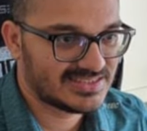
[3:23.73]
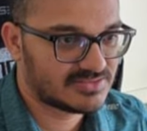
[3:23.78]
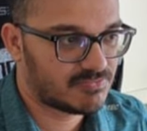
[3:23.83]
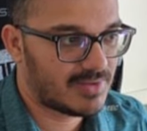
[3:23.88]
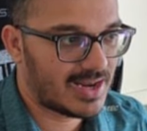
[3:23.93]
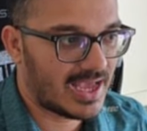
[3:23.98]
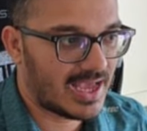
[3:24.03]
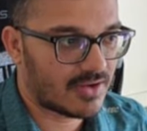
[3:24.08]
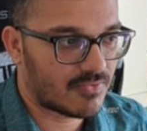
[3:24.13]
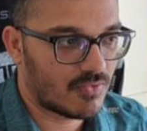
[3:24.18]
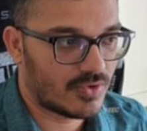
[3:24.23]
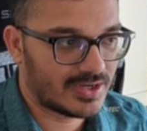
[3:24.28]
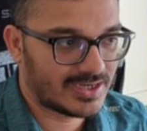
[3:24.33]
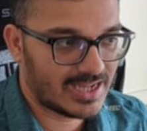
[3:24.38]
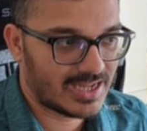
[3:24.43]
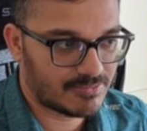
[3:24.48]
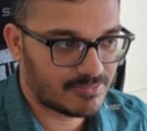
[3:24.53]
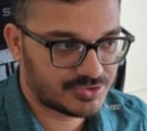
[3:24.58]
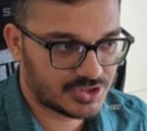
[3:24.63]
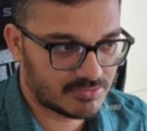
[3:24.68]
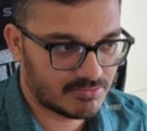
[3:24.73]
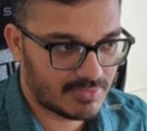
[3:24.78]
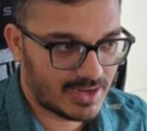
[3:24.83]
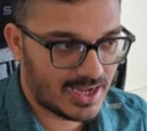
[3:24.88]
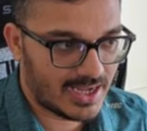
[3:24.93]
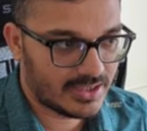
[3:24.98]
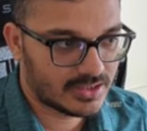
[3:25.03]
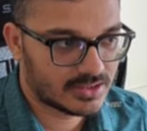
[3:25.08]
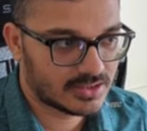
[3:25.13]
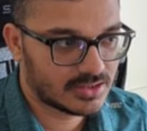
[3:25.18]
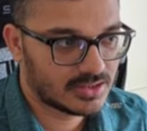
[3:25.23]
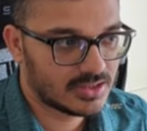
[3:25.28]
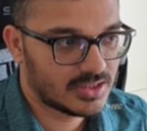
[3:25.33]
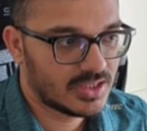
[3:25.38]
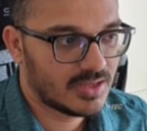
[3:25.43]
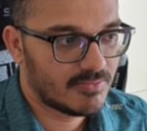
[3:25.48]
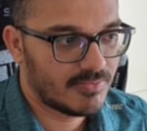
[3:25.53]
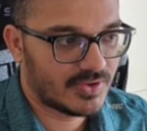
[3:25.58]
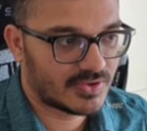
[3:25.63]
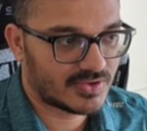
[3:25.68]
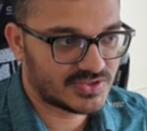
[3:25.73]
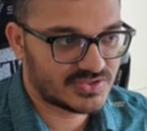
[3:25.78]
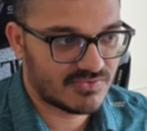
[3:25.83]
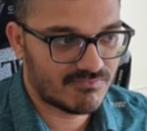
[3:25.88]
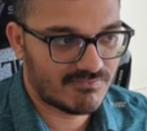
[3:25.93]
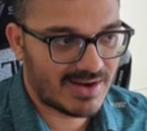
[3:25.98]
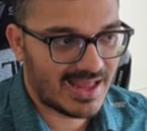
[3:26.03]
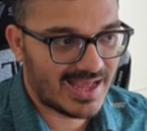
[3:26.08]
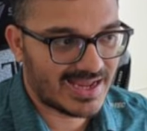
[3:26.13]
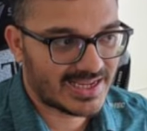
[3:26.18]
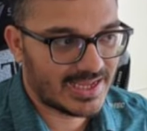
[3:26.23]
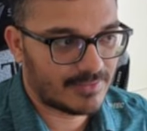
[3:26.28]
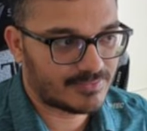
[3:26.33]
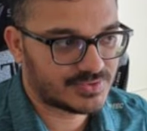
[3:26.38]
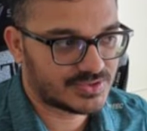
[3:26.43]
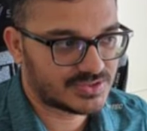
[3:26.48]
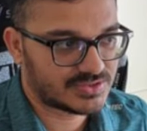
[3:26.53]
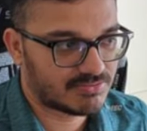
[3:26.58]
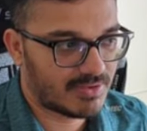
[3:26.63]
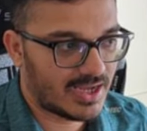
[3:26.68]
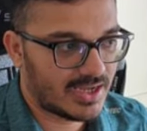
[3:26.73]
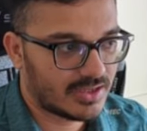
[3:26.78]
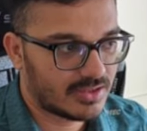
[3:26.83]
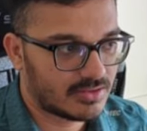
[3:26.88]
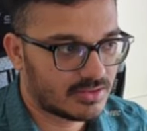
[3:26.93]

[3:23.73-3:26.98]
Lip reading: black won't capture back, because if black captures back,